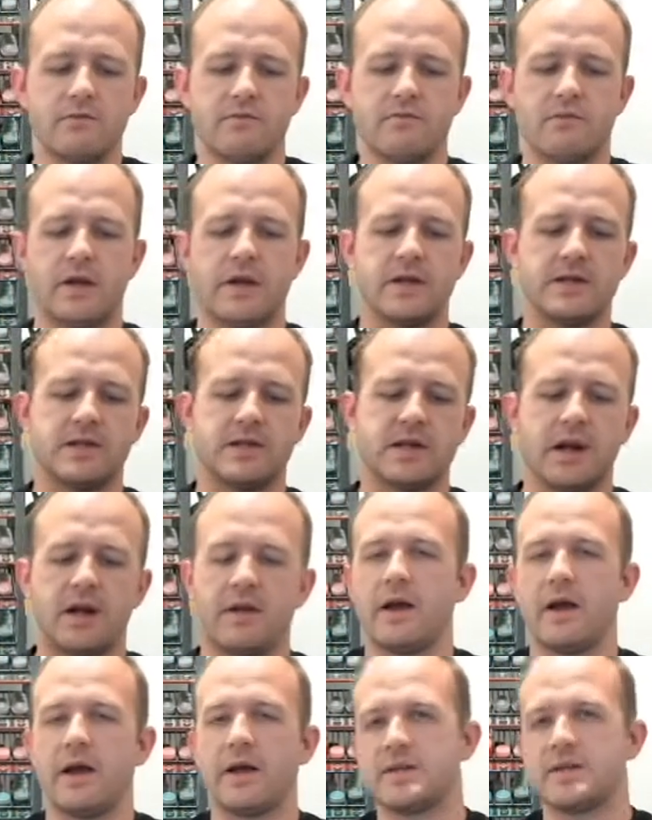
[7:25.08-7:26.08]
guess kind
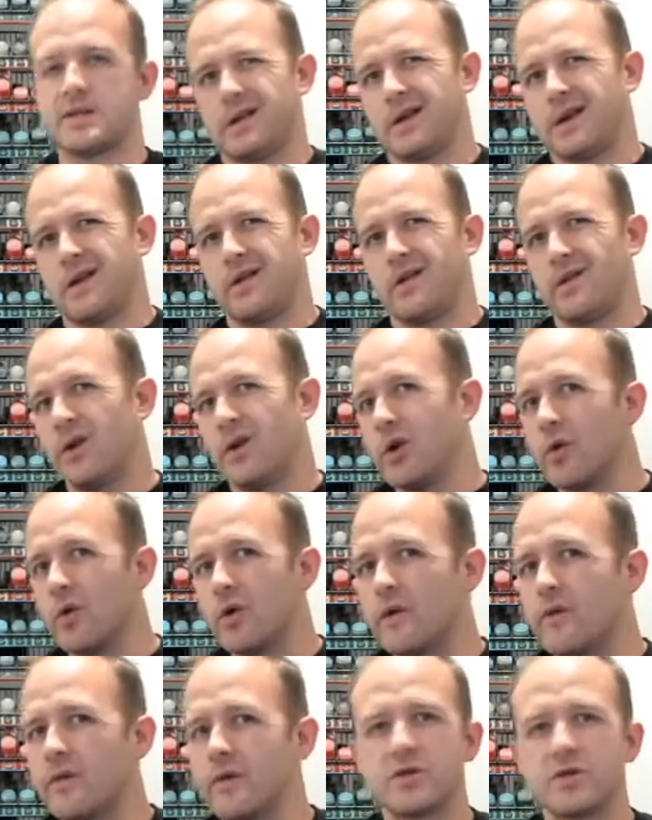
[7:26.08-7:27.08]
of the
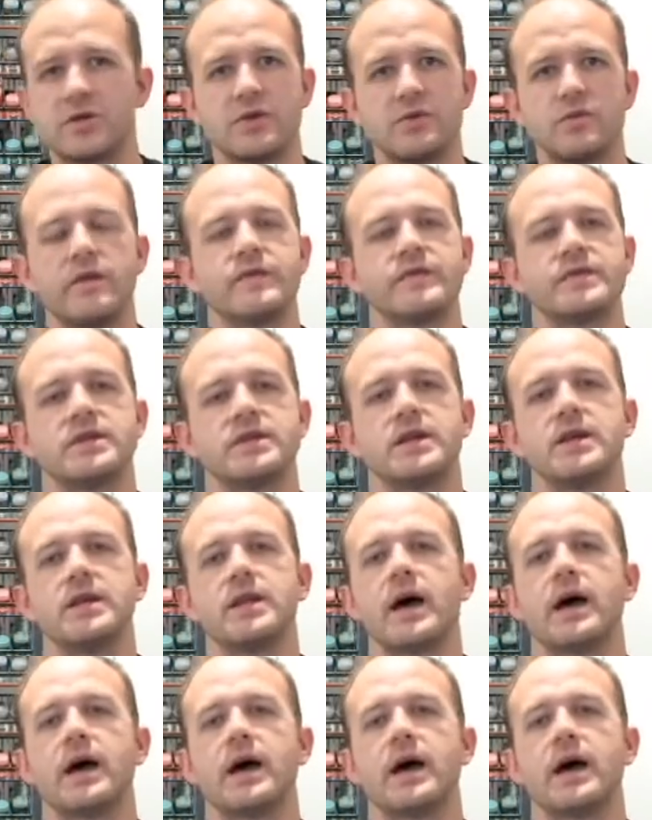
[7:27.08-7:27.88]
newer version we've seen,